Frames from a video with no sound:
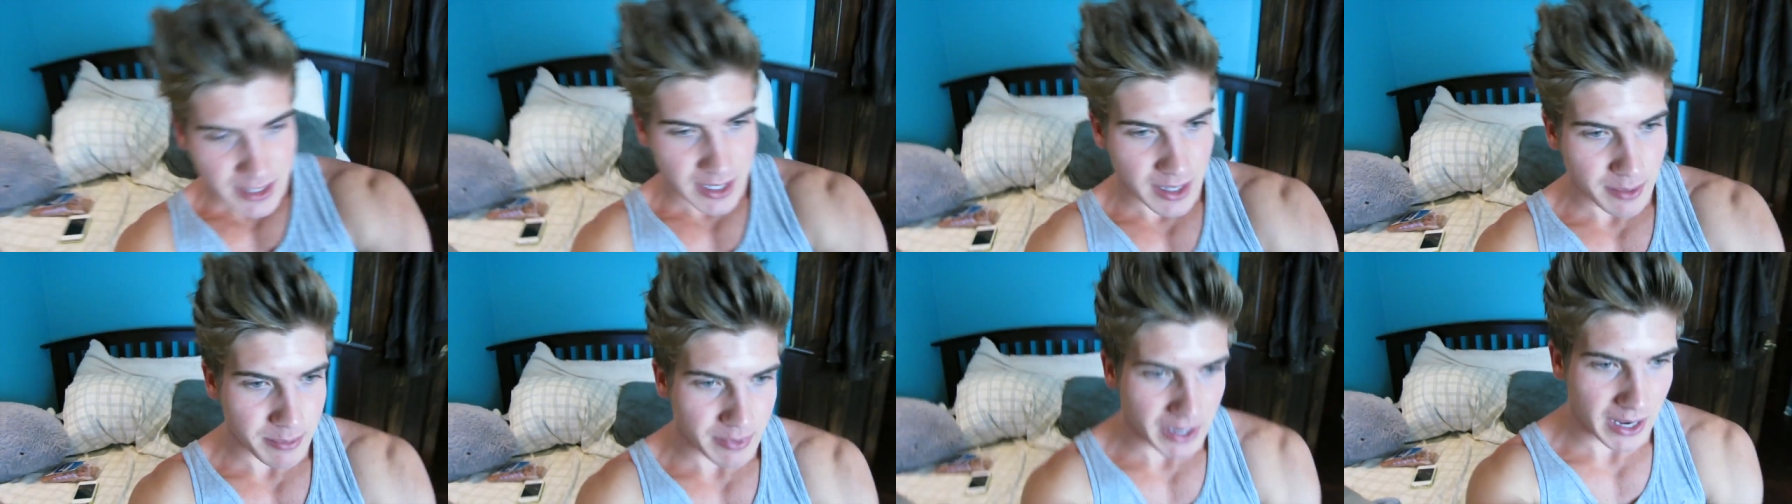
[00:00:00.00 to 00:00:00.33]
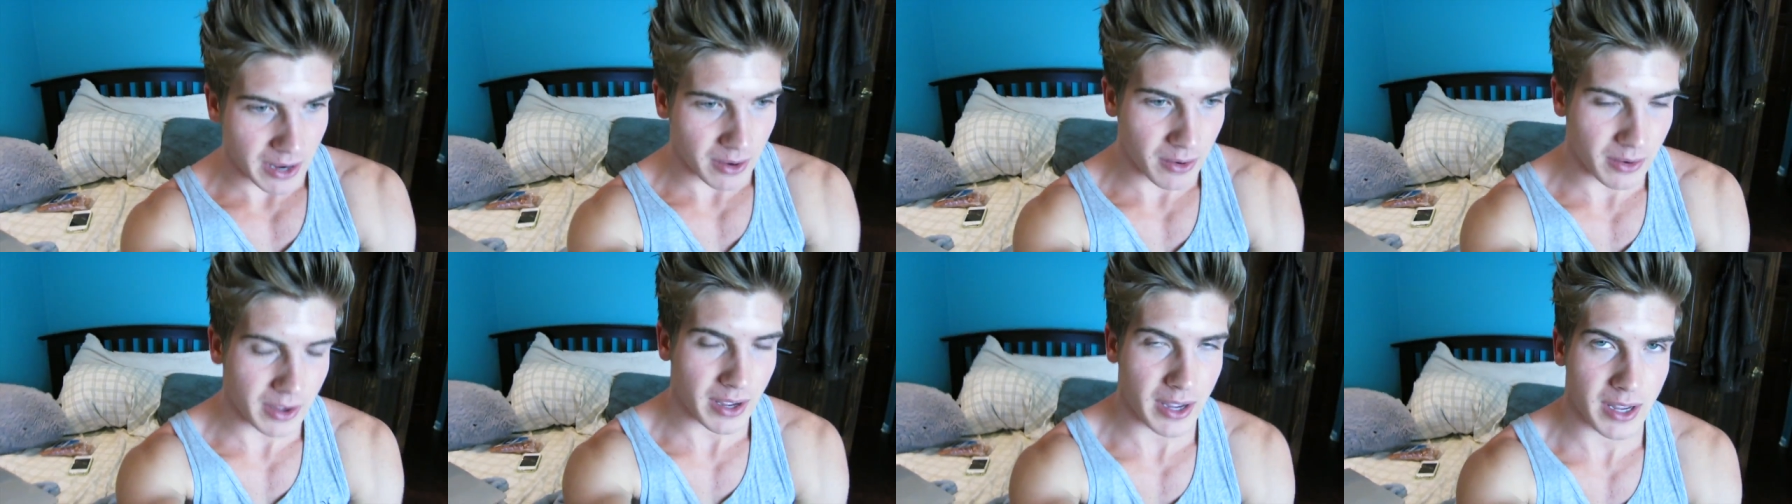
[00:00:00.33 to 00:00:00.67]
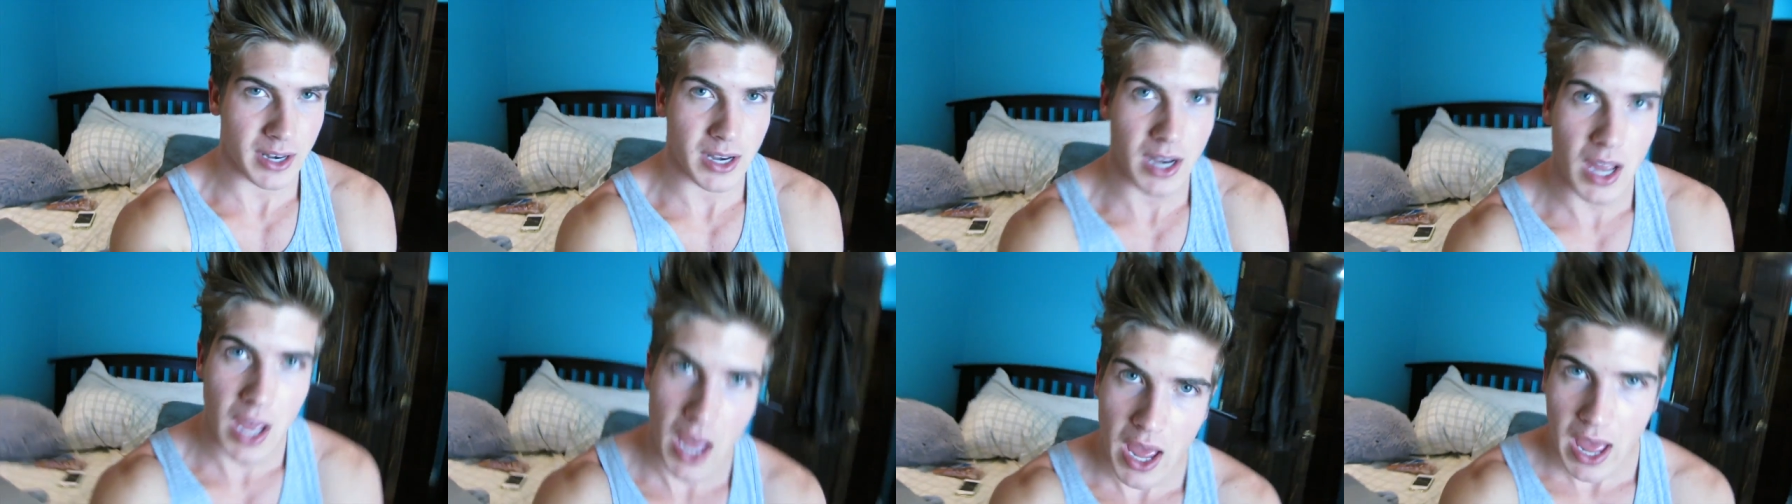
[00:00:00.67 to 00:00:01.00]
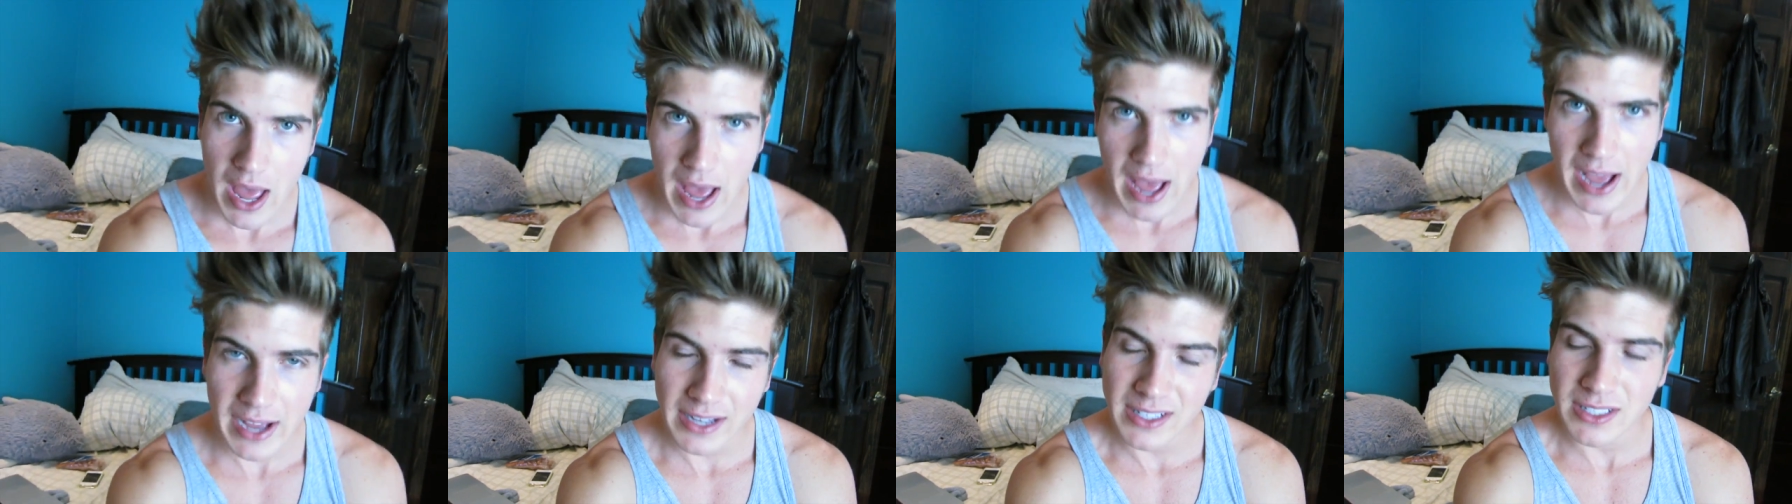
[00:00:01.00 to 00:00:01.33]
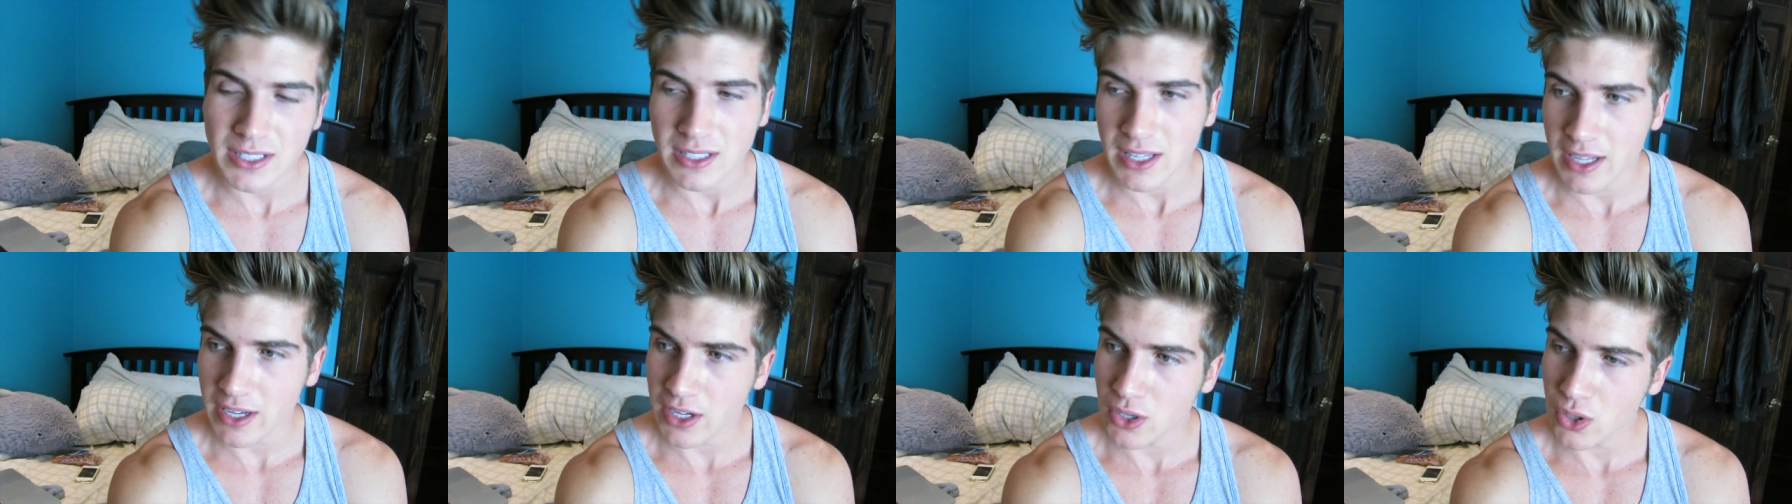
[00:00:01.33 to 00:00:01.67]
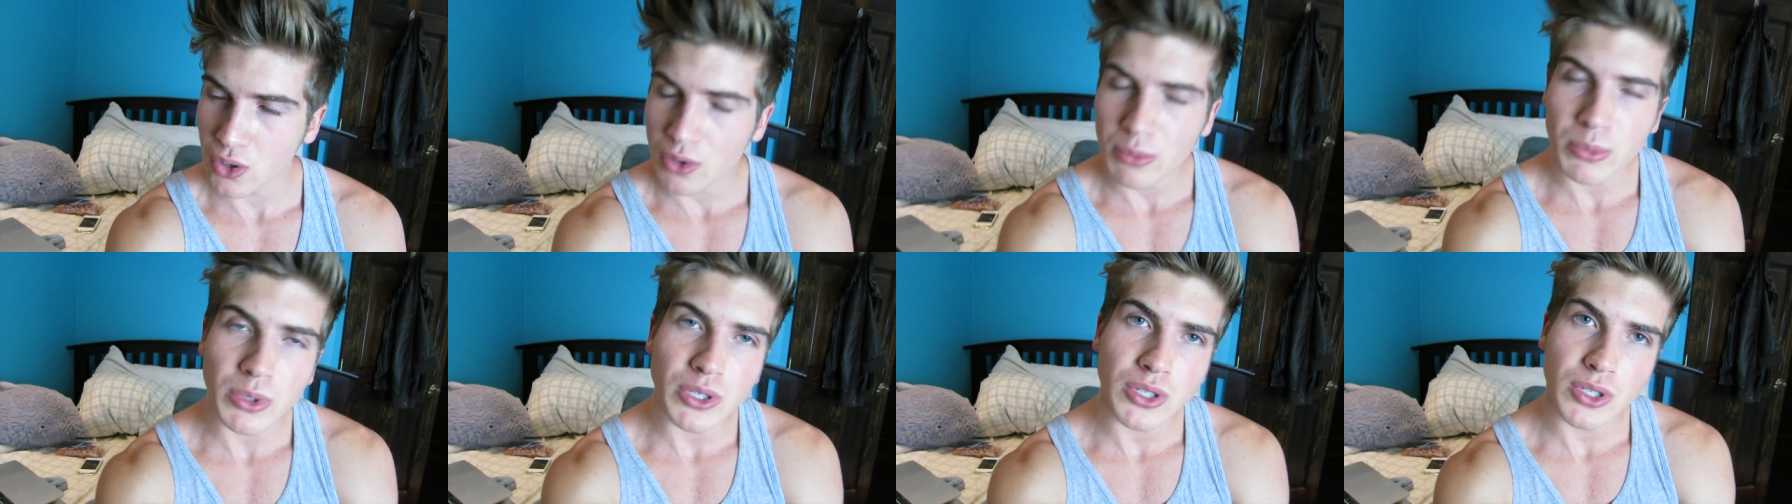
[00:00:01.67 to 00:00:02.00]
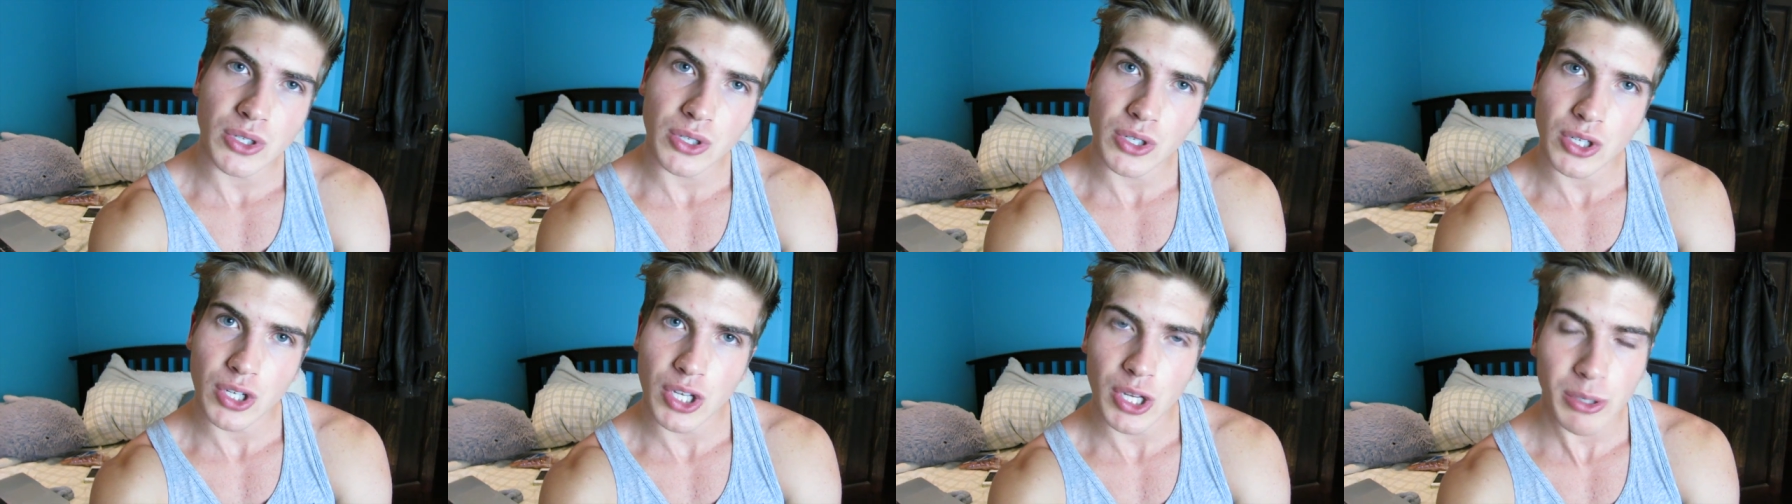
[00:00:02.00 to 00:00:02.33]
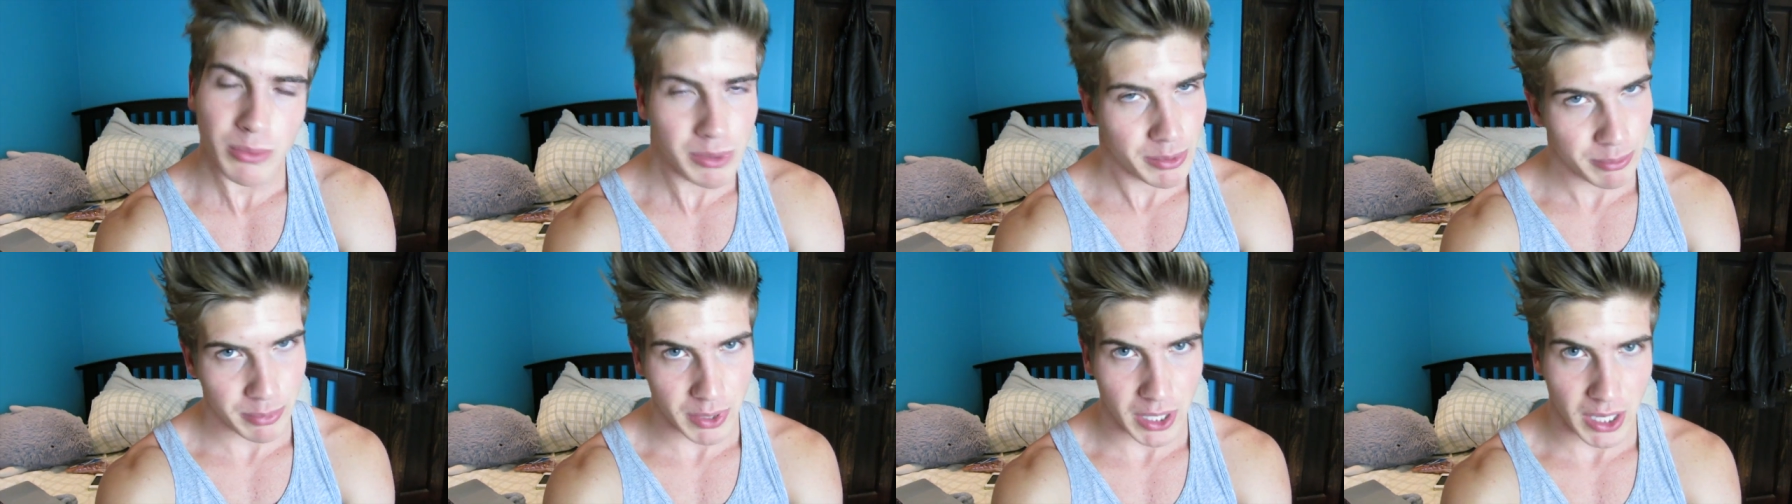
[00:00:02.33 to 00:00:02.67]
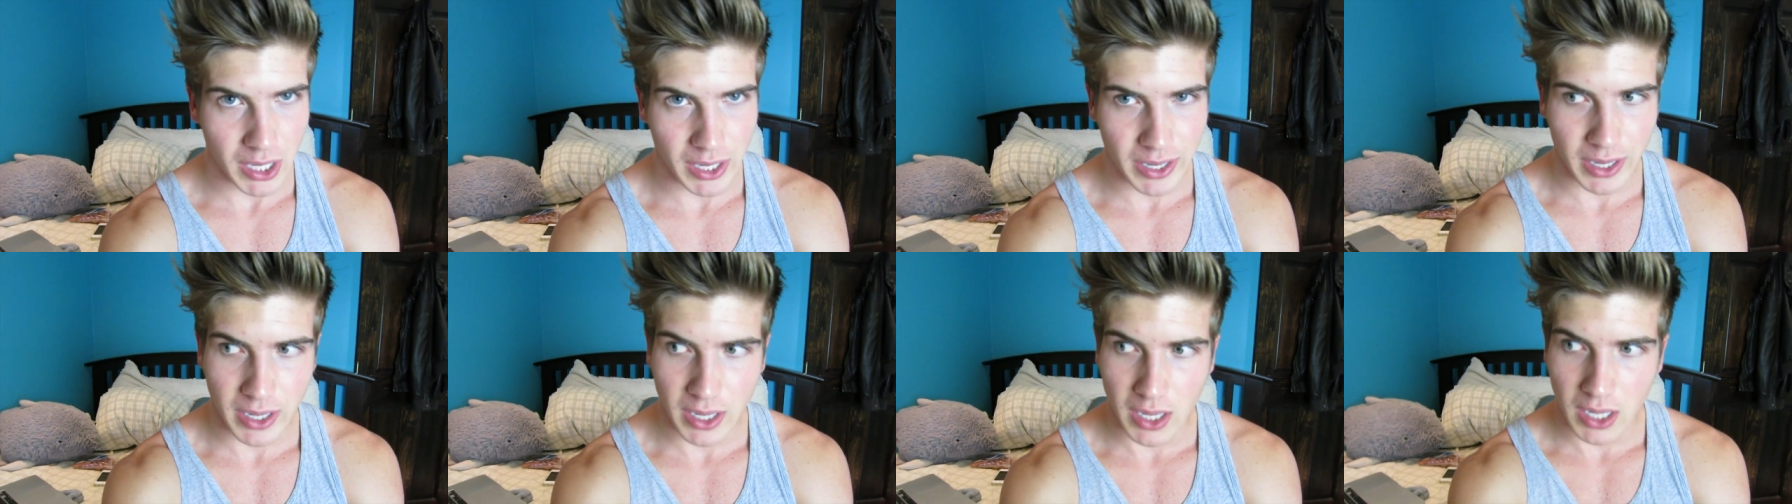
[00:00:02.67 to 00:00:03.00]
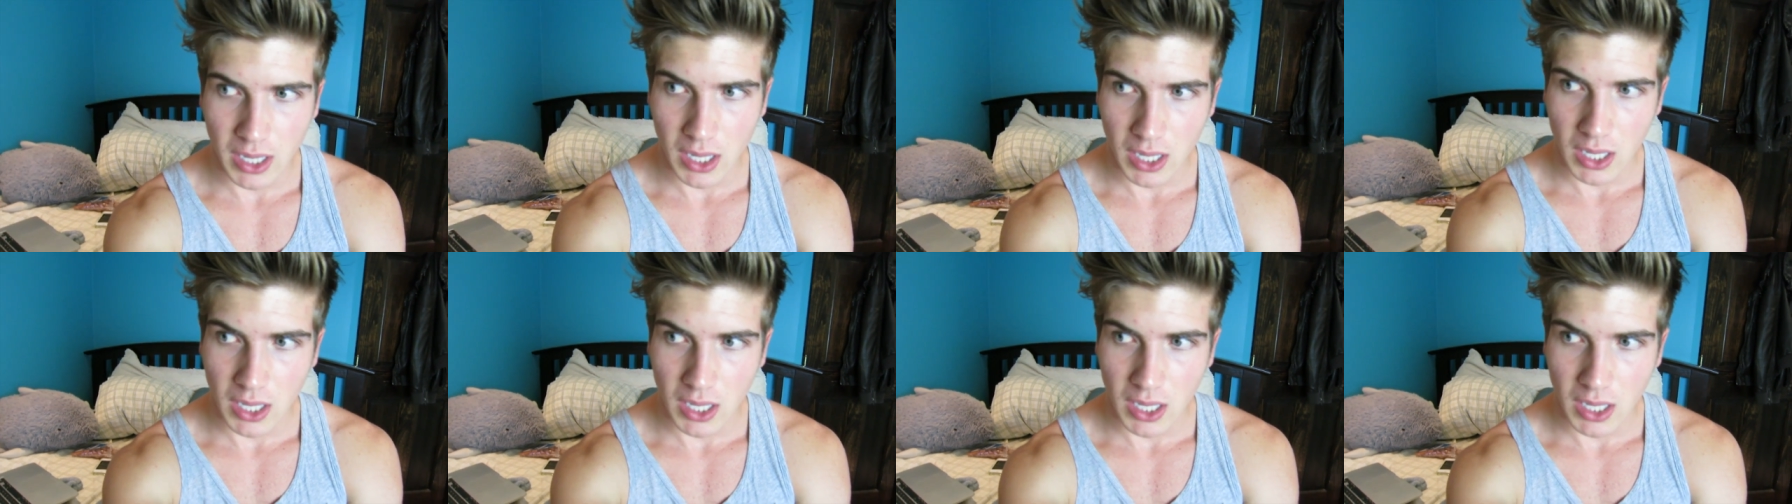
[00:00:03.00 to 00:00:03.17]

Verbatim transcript: sit up now and act like a normal human being.